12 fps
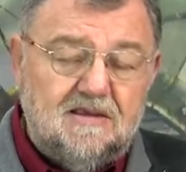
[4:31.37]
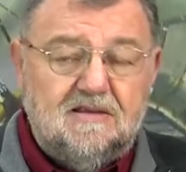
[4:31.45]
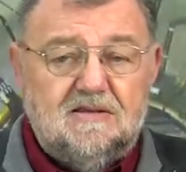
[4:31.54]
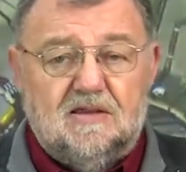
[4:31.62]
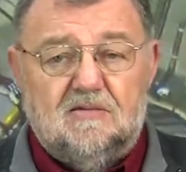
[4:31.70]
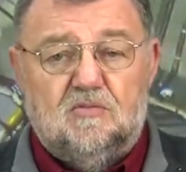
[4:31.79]

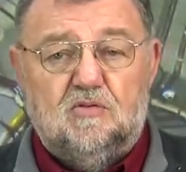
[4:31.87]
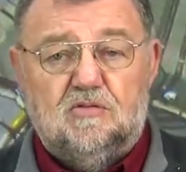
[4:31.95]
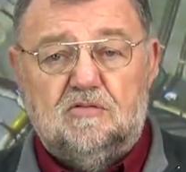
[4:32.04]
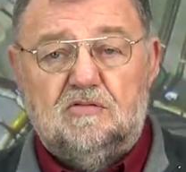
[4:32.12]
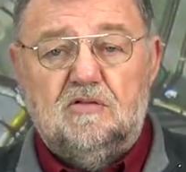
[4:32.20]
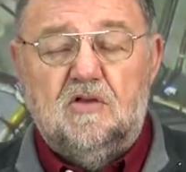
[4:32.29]
I thought
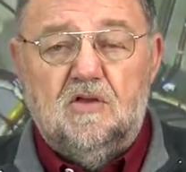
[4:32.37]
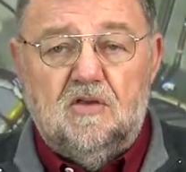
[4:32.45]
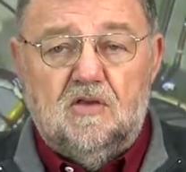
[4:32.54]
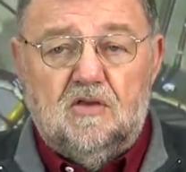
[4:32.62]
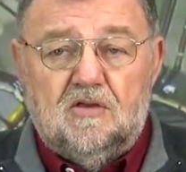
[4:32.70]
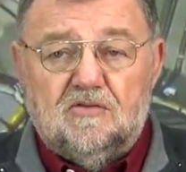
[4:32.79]
myself
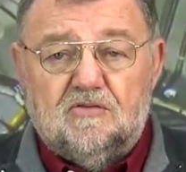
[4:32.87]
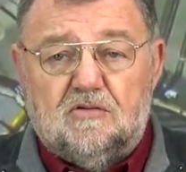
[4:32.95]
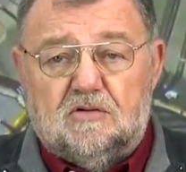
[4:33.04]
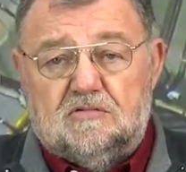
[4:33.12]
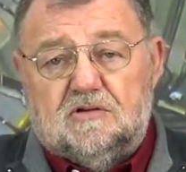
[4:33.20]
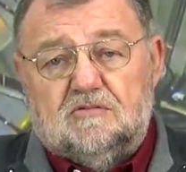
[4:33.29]
that would
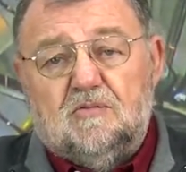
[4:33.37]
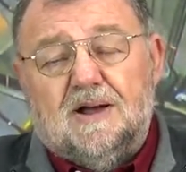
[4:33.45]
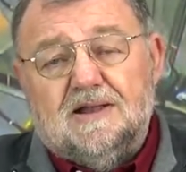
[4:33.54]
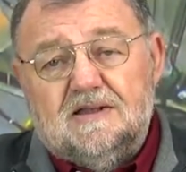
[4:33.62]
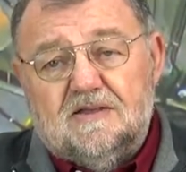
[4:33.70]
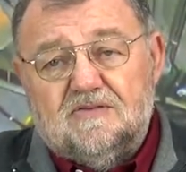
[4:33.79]
bring much more
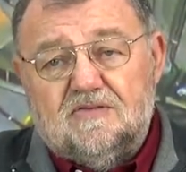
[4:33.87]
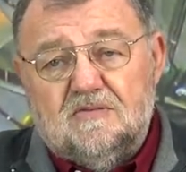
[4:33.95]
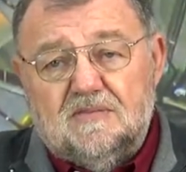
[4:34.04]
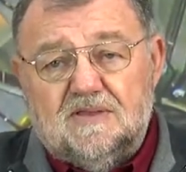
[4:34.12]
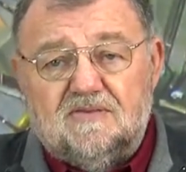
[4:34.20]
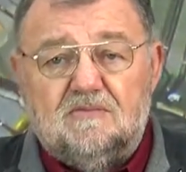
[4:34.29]
fine
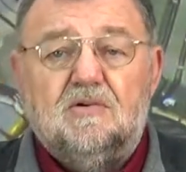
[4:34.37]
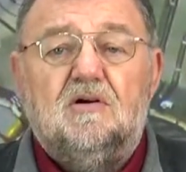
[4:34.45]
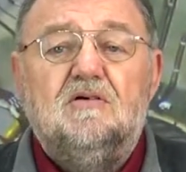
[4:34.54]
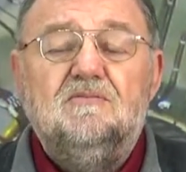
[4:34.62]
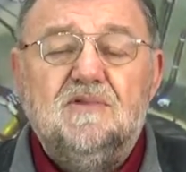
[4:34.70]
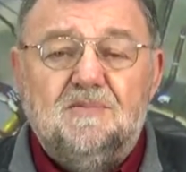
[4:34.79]
dust, but
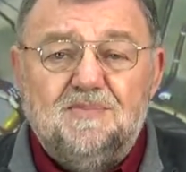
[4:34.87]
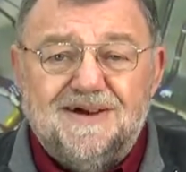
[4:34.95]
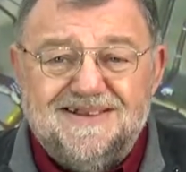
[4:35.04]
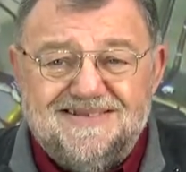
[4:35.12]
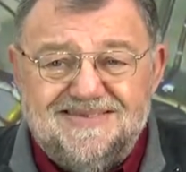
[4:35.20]
it isn't.